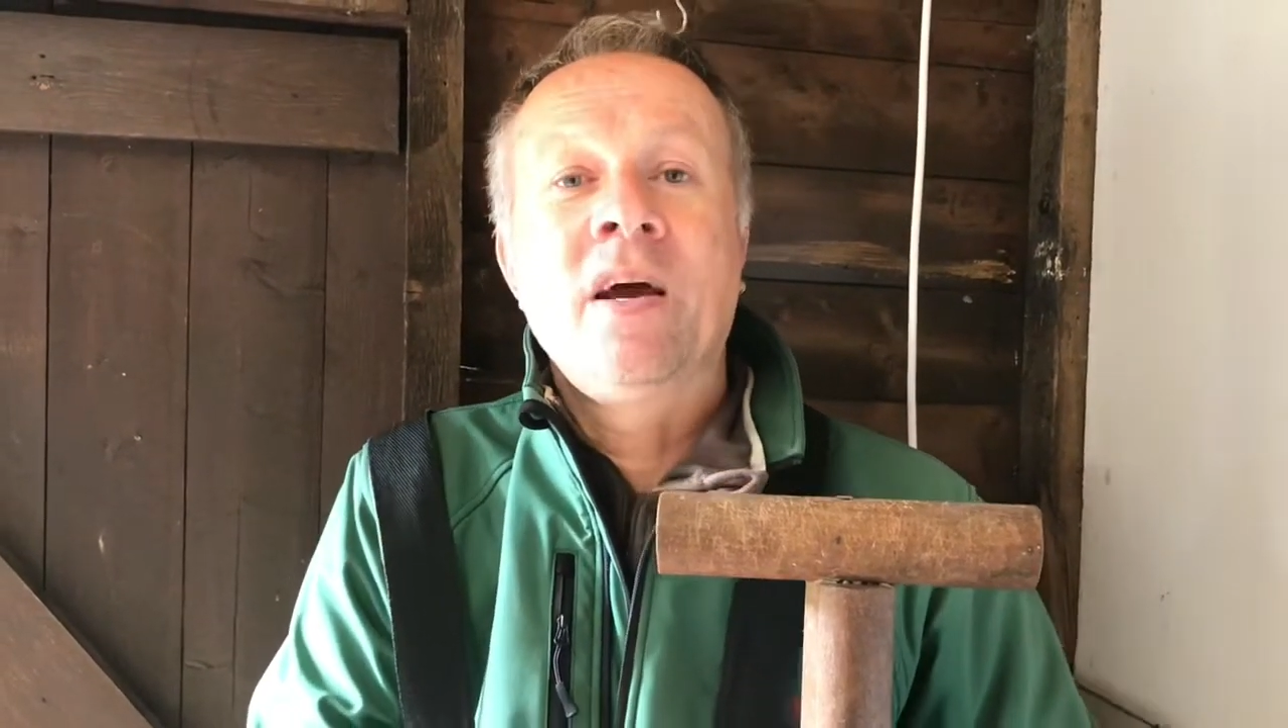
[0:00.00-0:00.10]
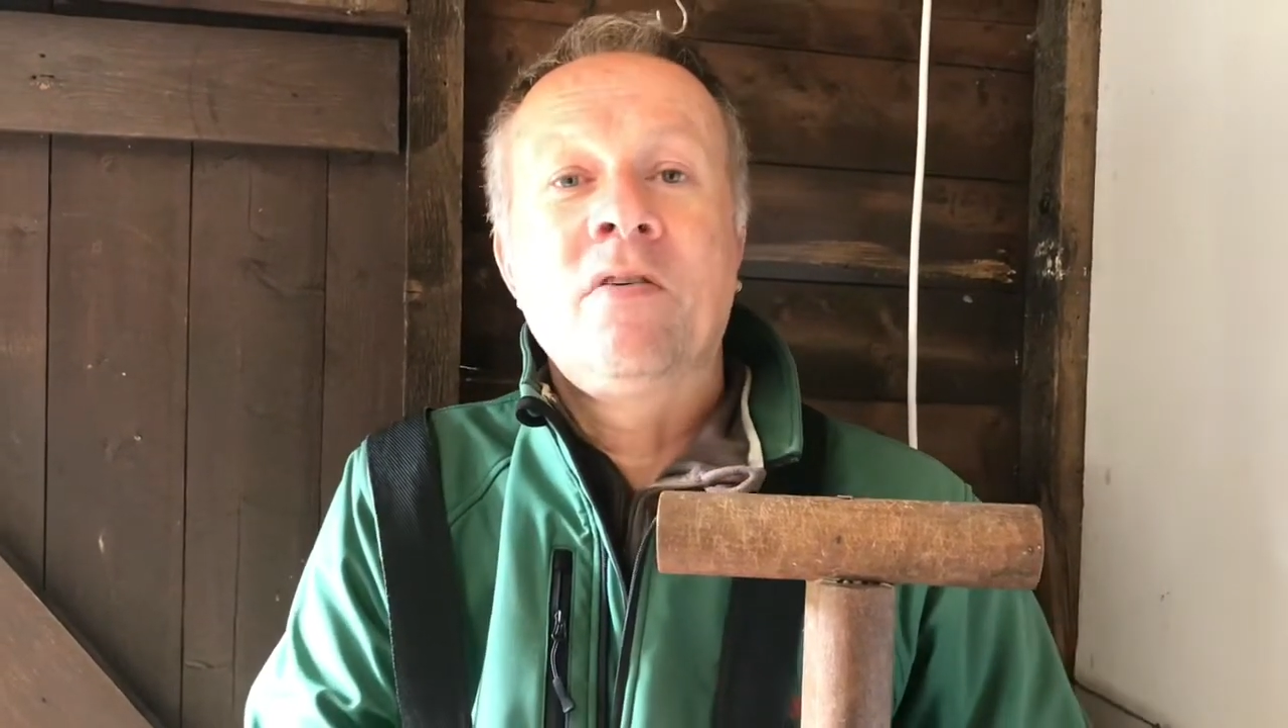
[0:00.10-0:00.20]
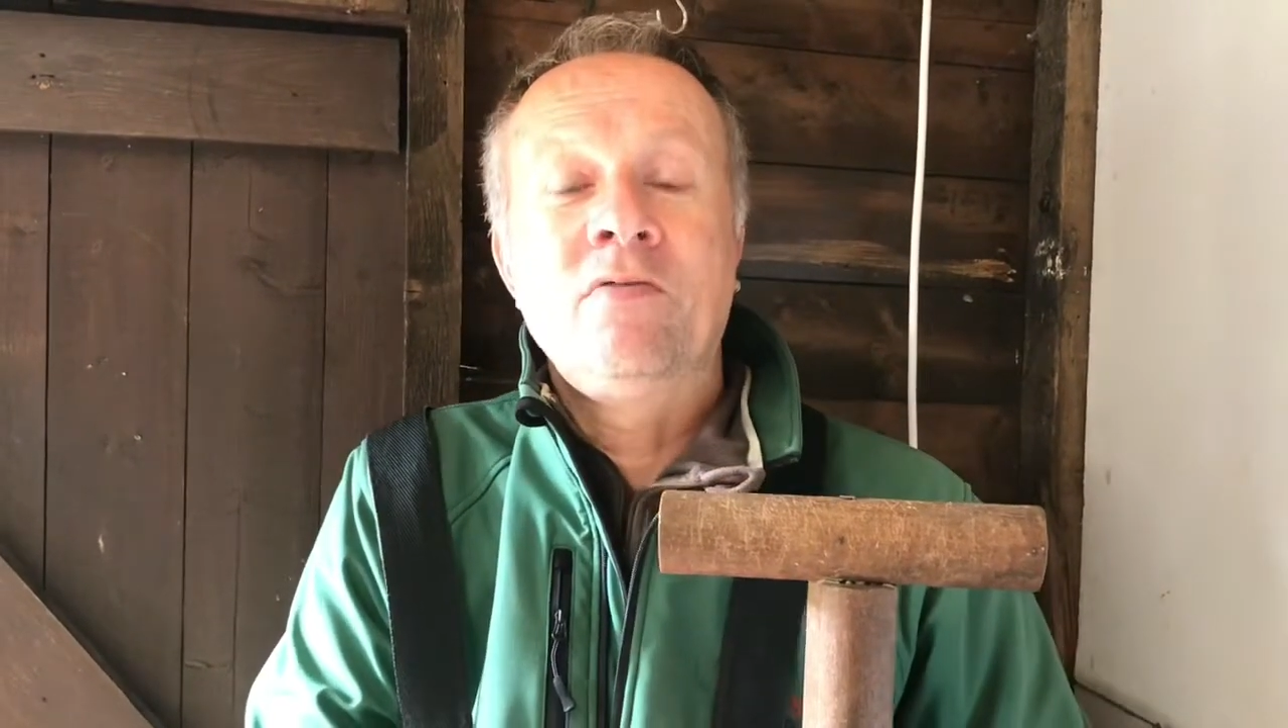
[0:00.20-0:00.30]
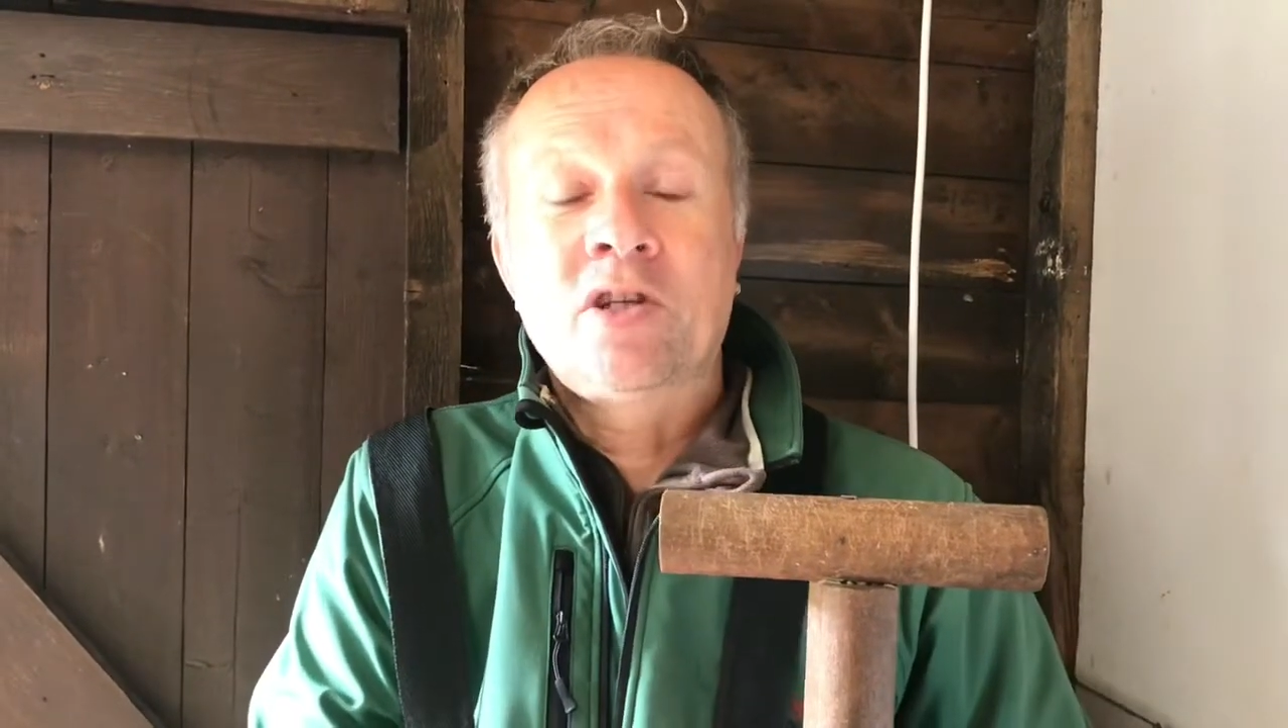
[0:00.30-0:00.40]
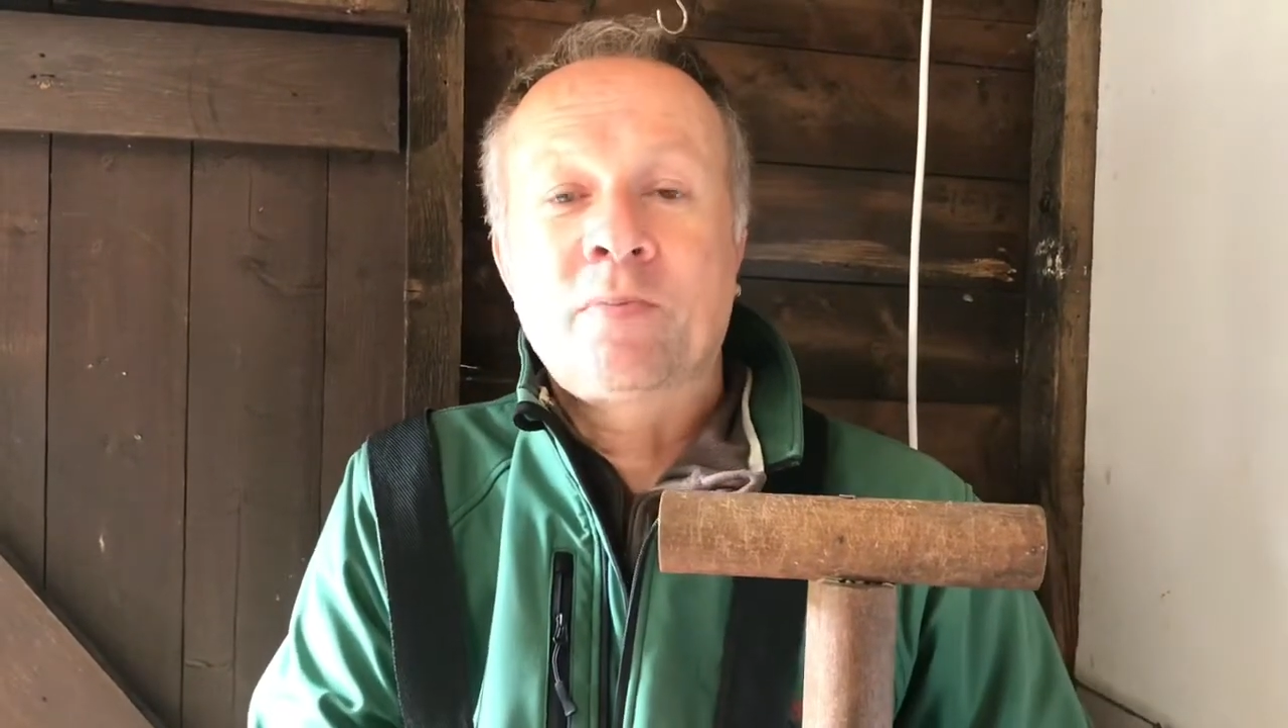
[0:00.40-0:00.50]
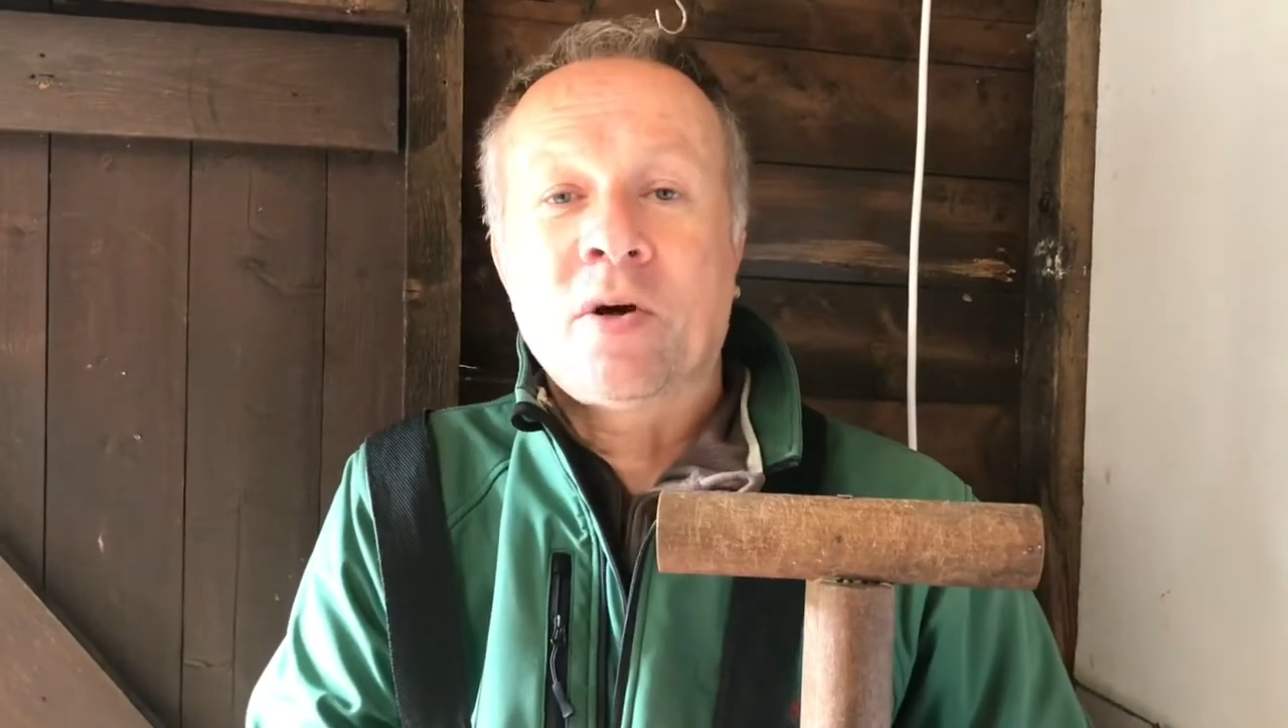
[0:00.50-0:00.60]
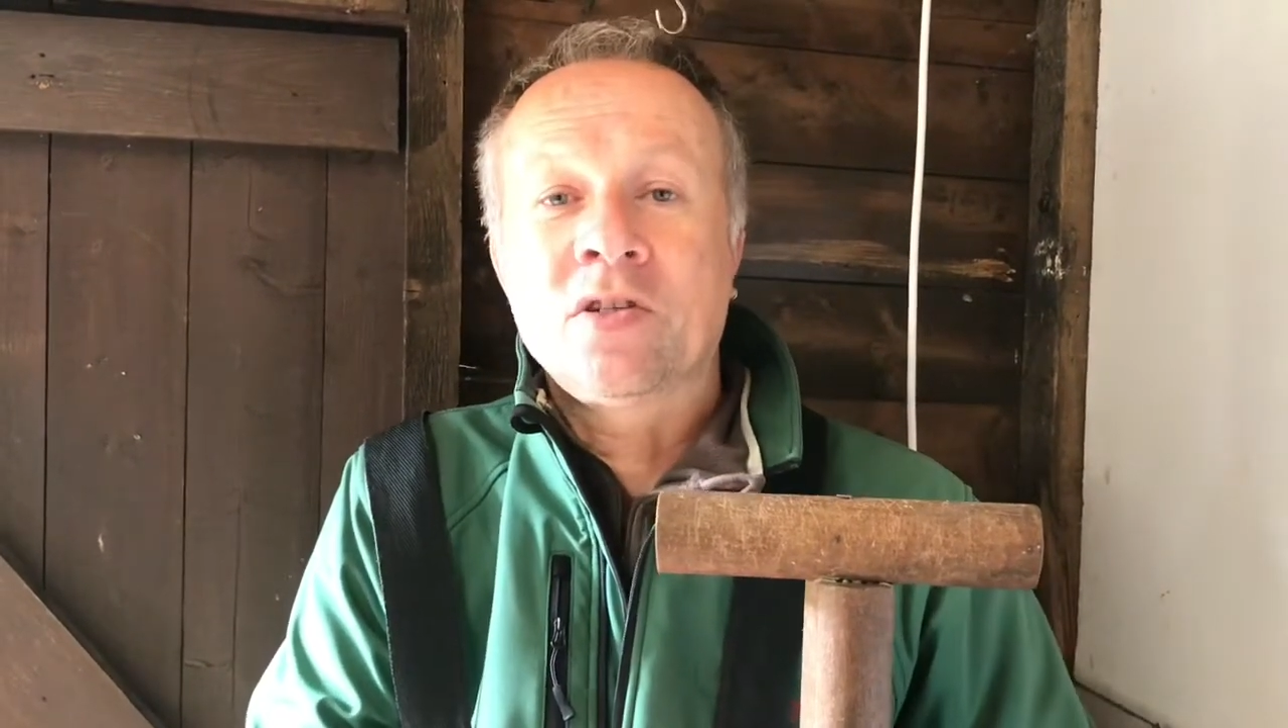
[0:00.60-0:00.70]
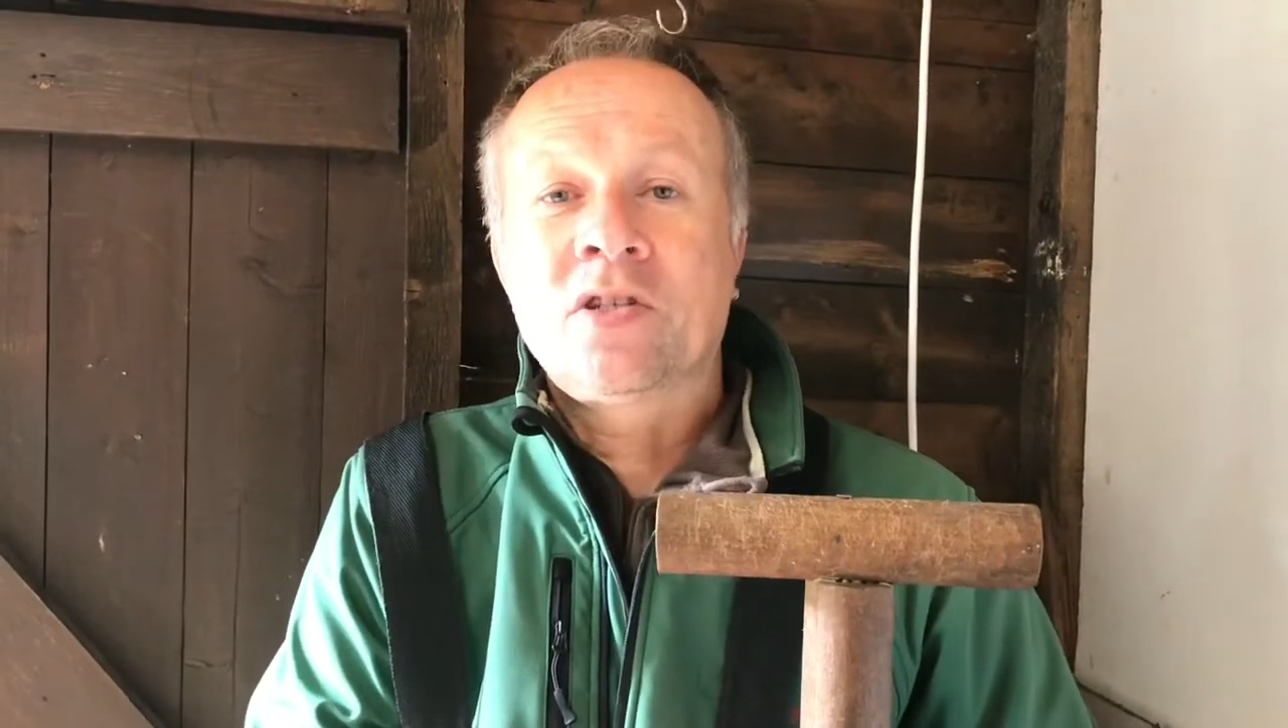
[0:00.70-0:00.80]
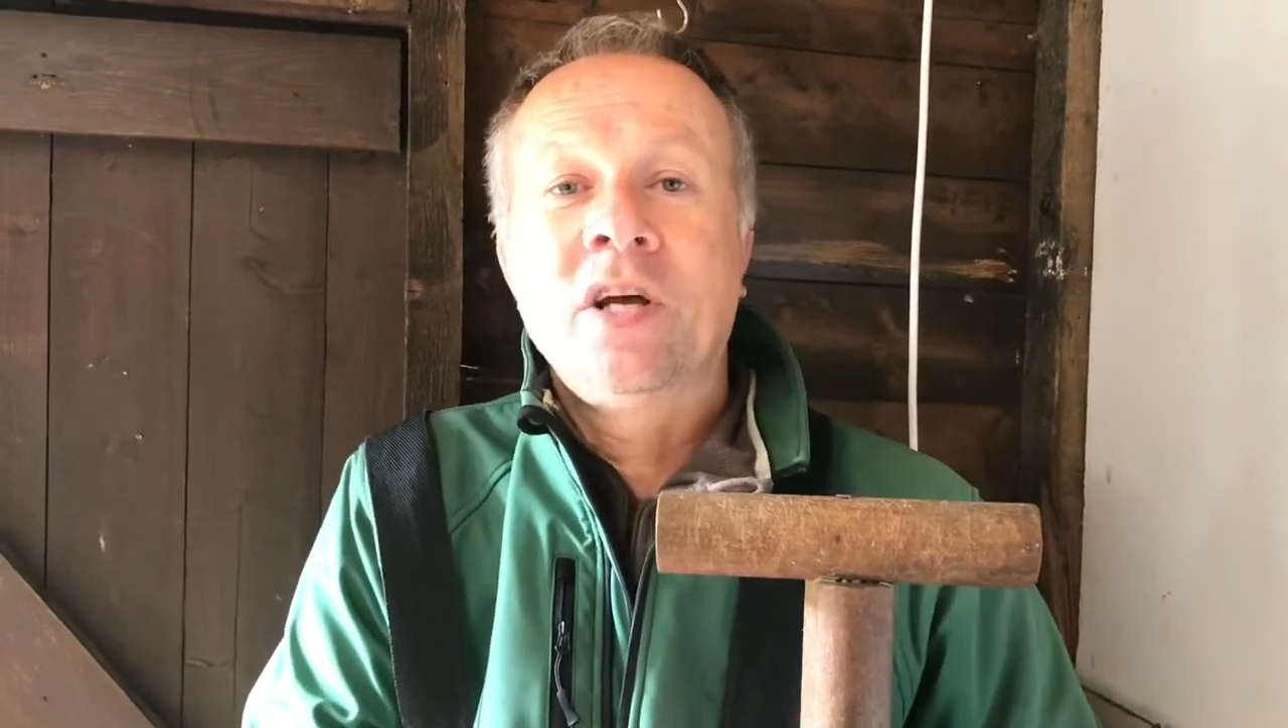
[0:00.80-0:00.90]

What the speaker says: response